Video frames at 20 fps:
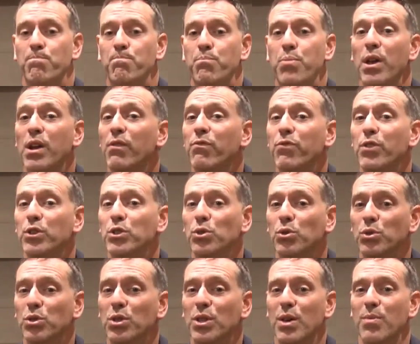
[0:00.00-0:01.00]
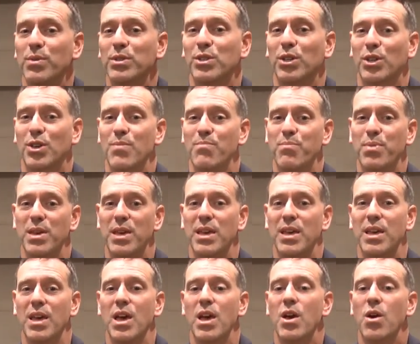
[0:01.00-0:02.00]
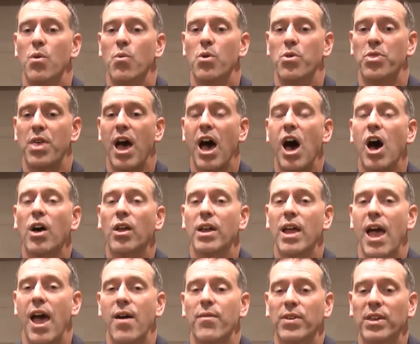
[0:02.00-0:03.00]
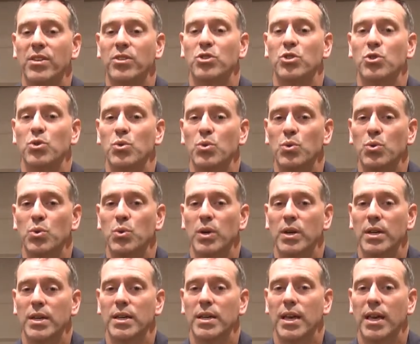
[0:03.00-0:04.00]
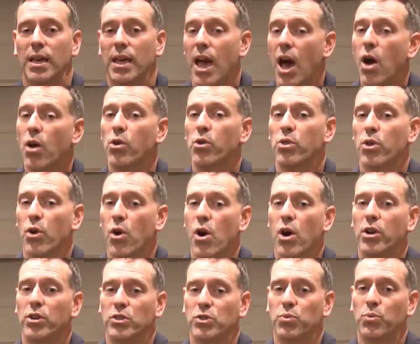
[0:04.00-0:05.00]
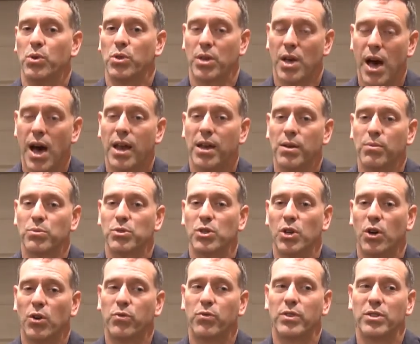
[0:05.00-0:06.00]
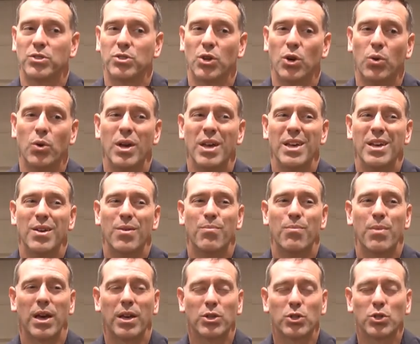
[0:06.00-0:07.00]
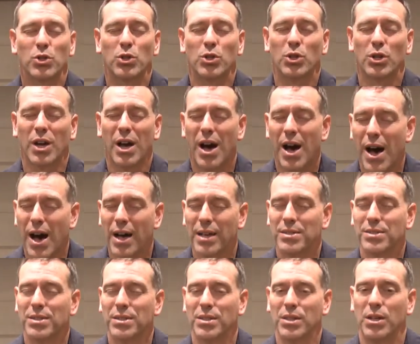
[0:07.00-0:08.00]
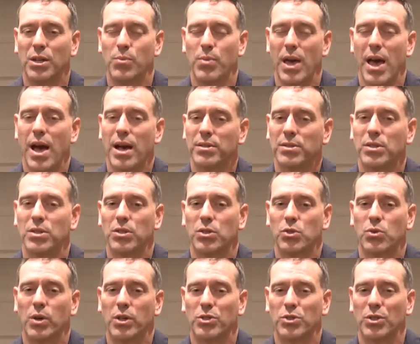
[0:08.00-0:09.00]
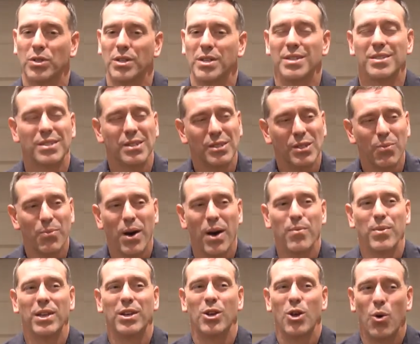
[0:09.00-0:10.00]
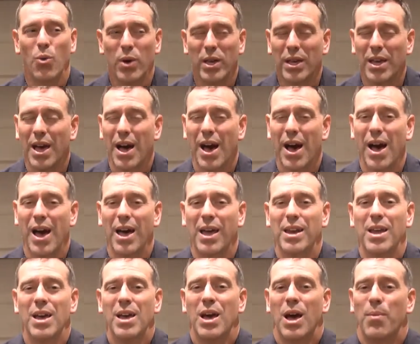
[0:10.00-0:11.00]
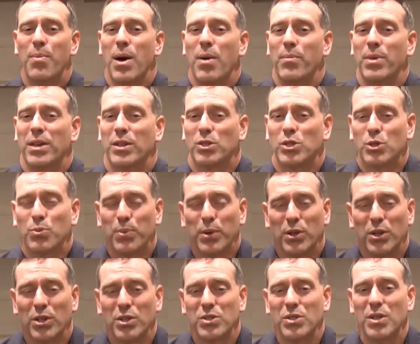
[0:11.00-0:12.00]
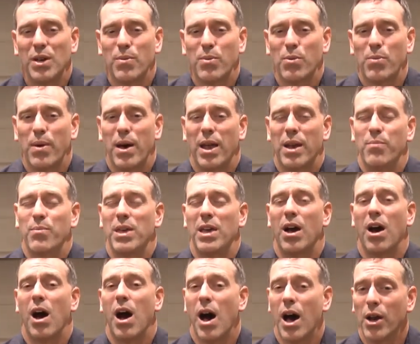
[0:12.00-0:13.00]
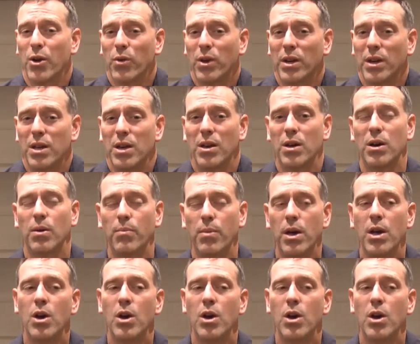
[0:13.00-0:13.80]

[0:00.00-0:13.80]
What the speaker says: beneficial to them as it could be without having to encounter their hearts with God himself. And so make sure constantly to be asking this question: is this about me knowing God, about me experiencing him, about me honoring him?